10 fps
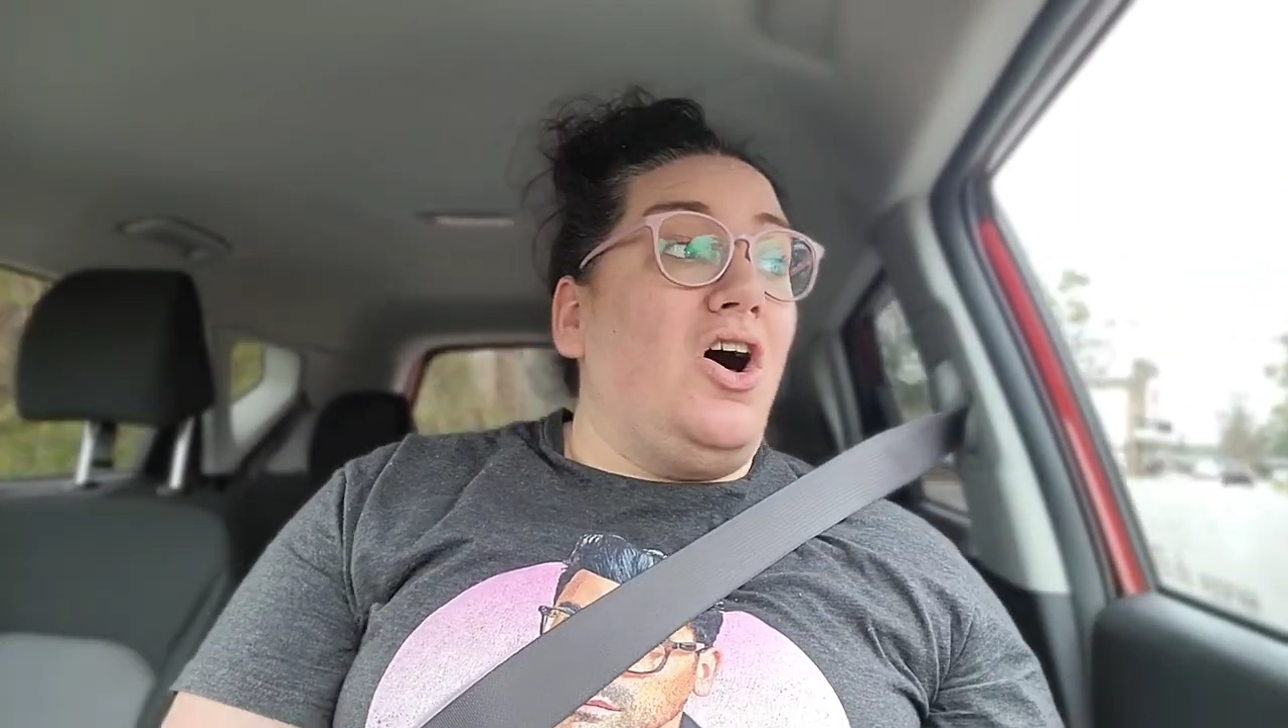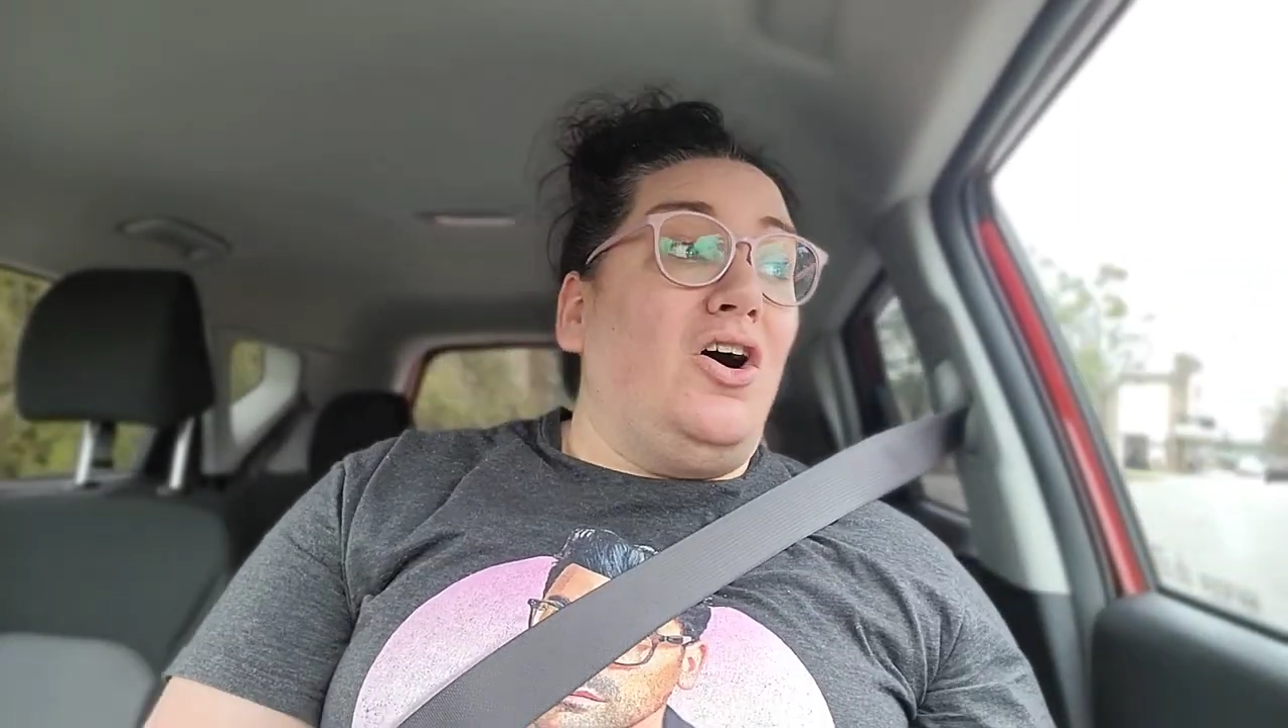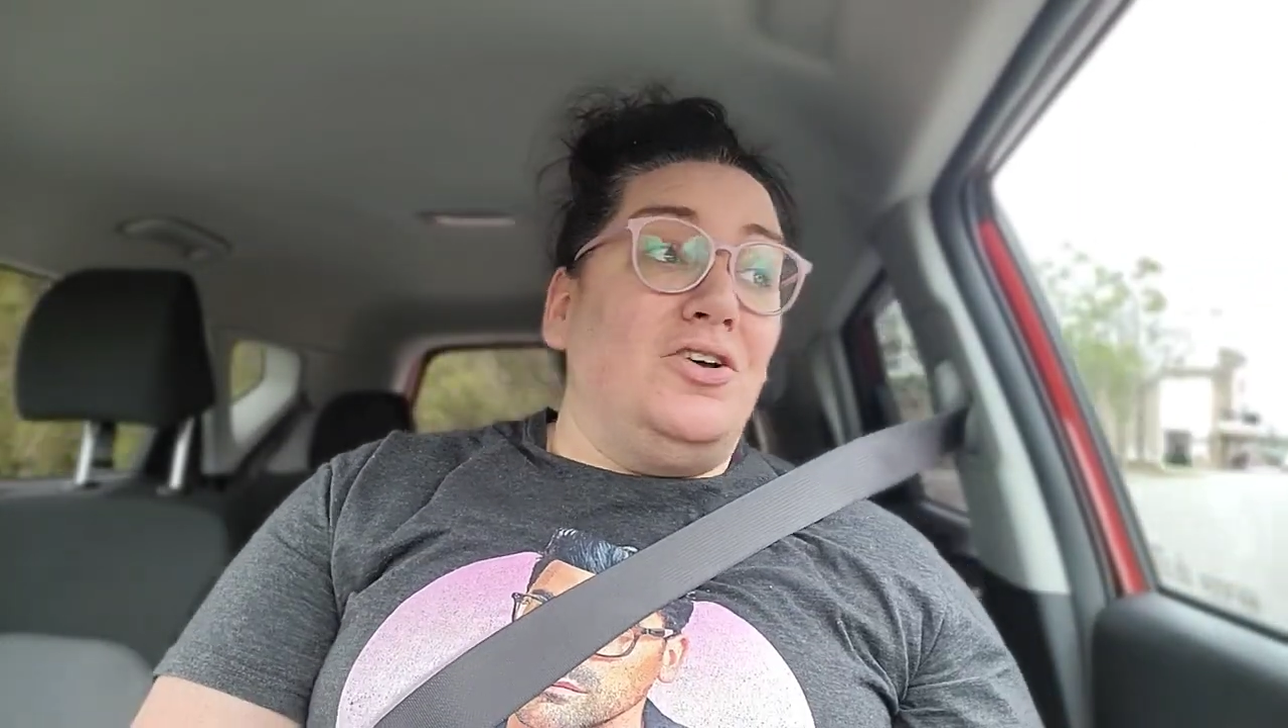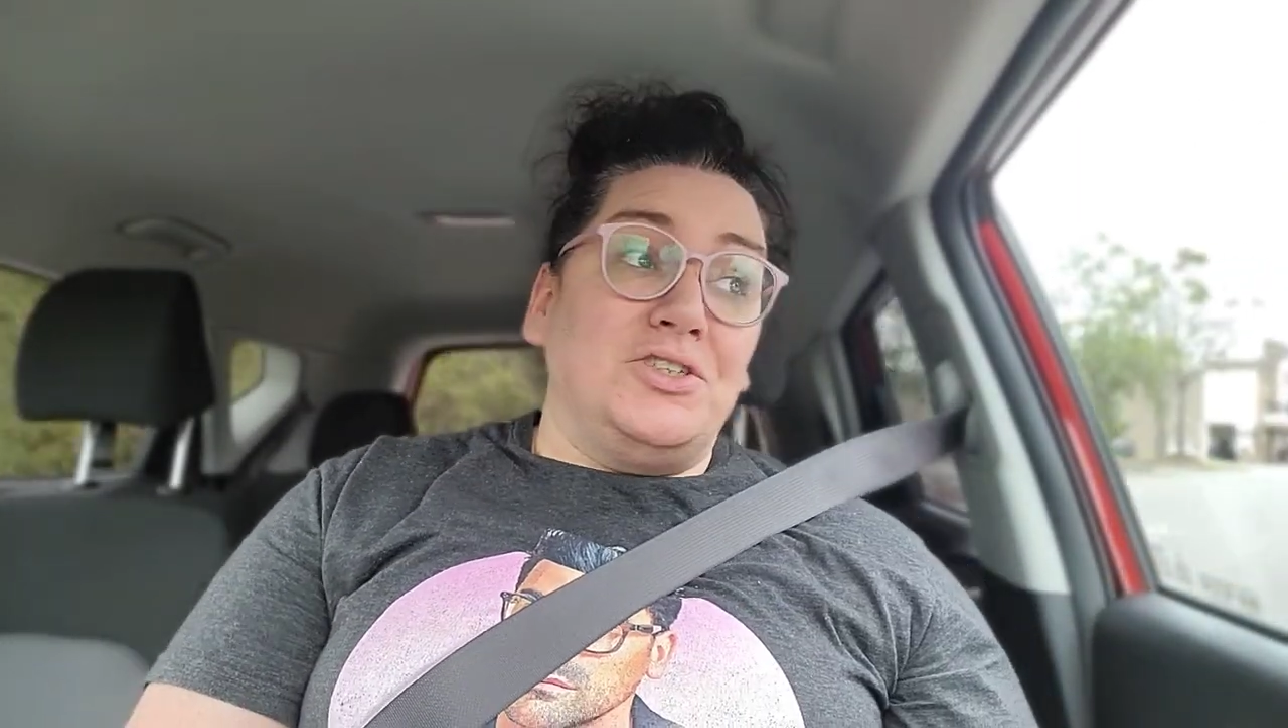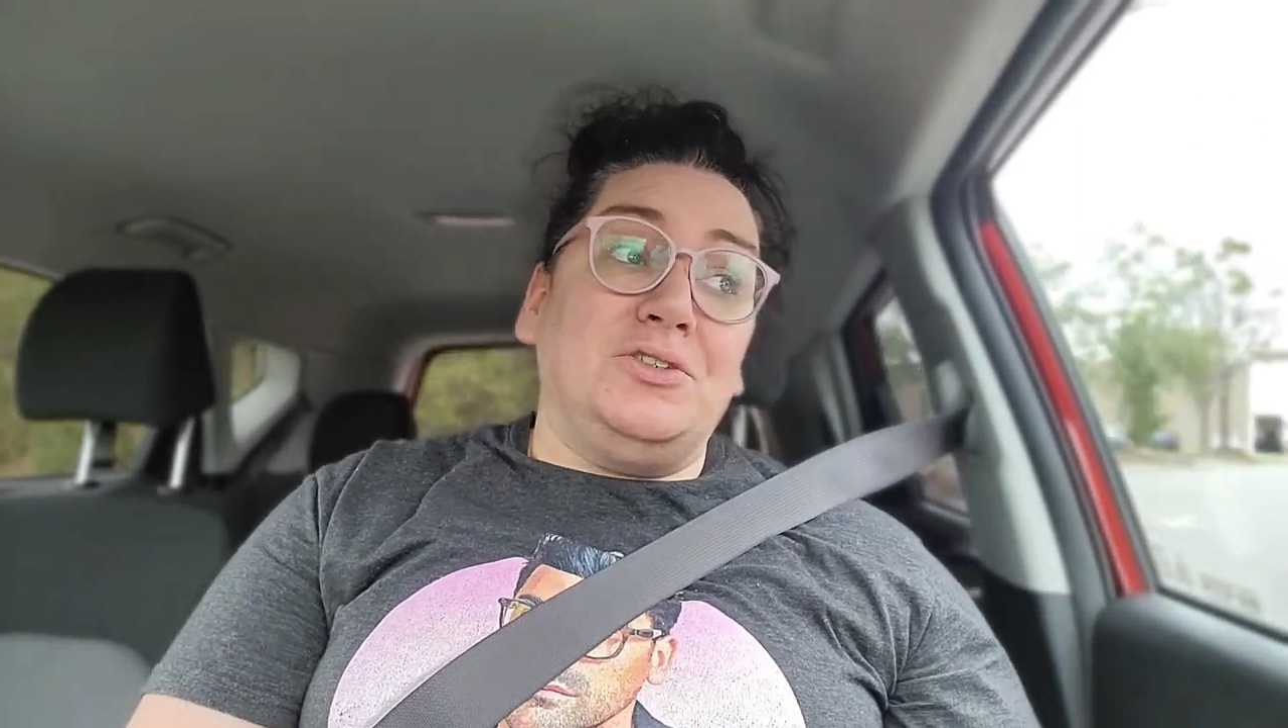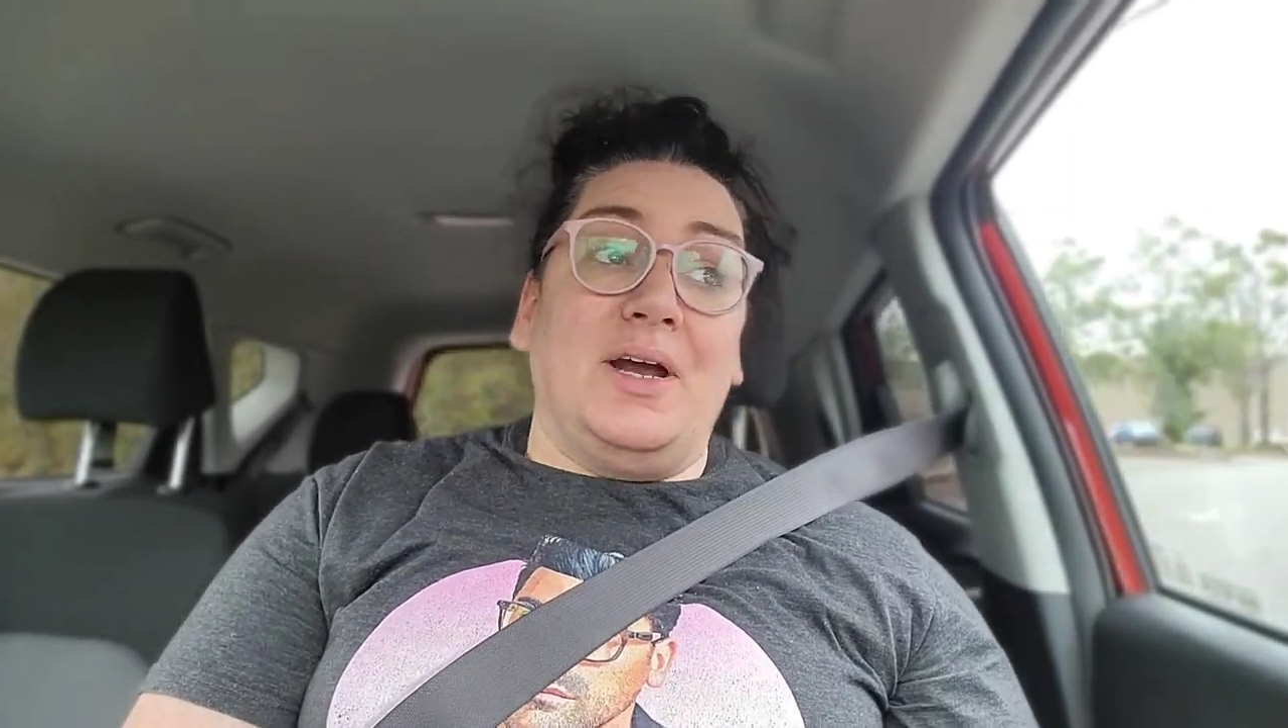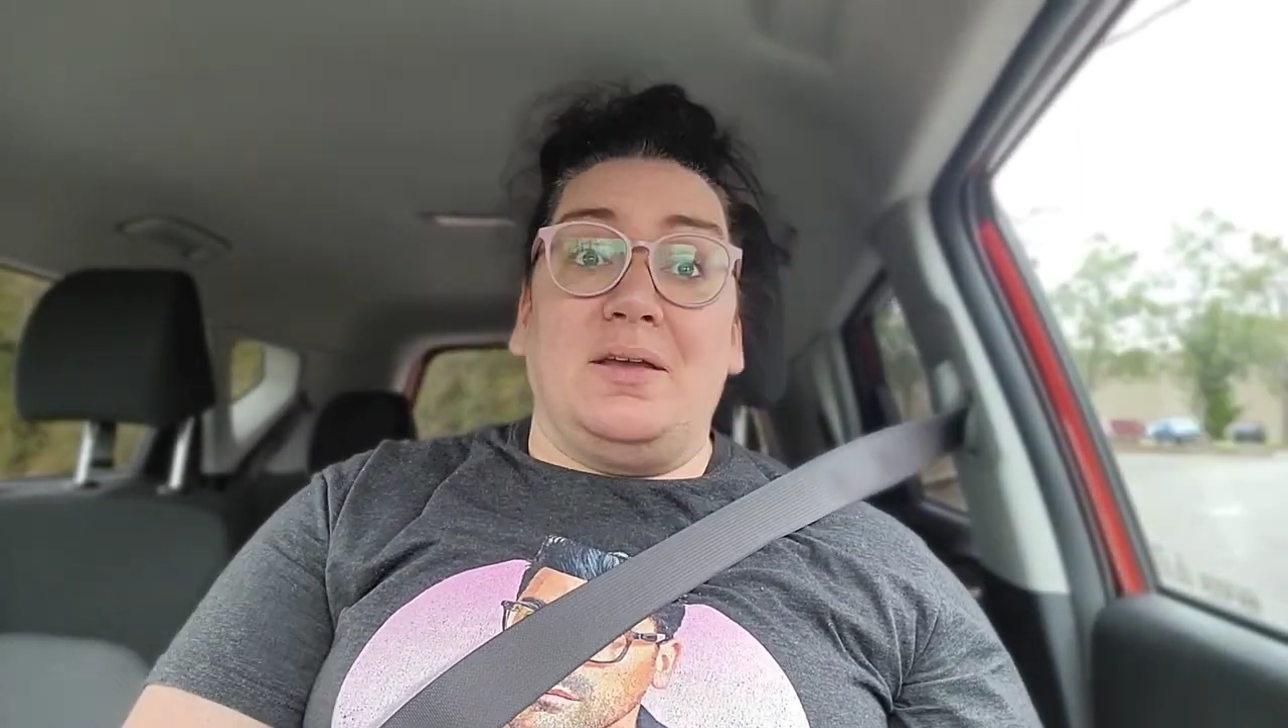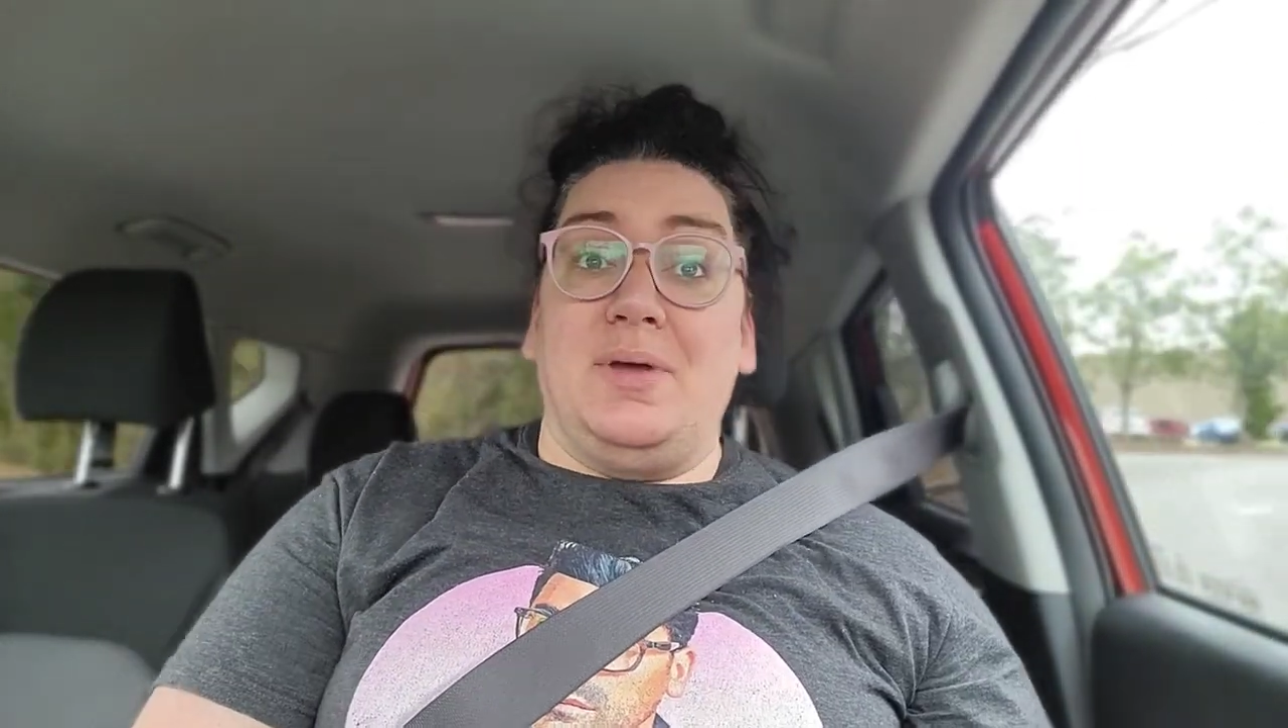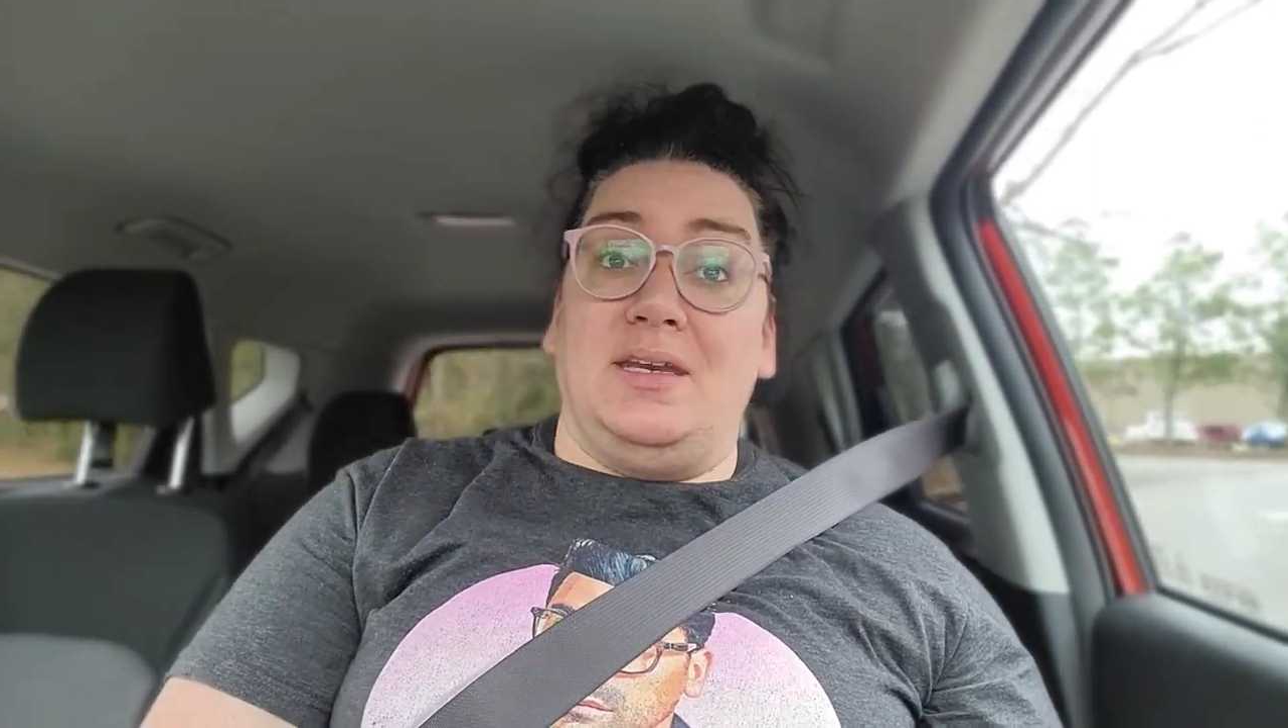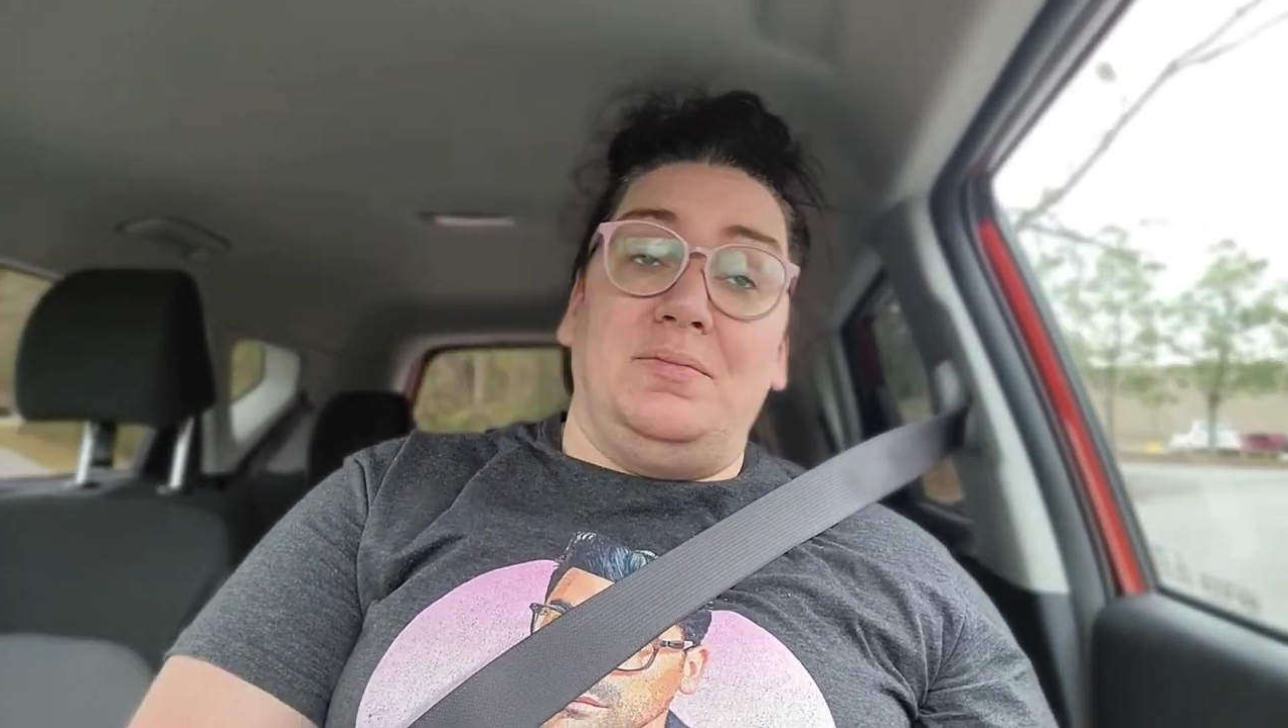also recommend